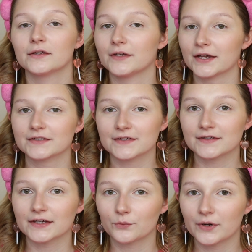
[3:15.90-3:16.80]
Next
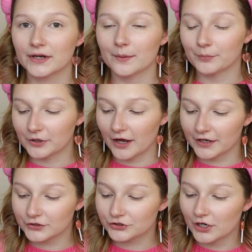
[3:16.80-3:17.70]
is liquid
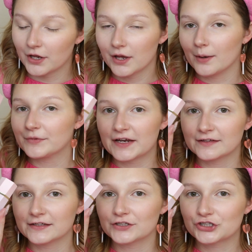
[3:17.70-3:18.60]
blush. I'm
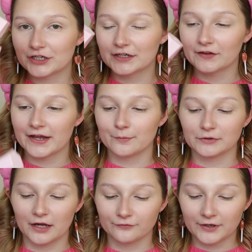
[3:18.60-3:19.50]
taking the She
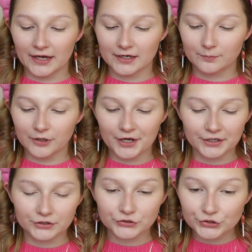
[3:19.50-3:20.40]
Glam Love Cake
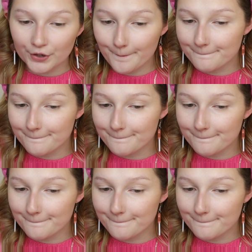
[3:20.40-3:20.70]
blush.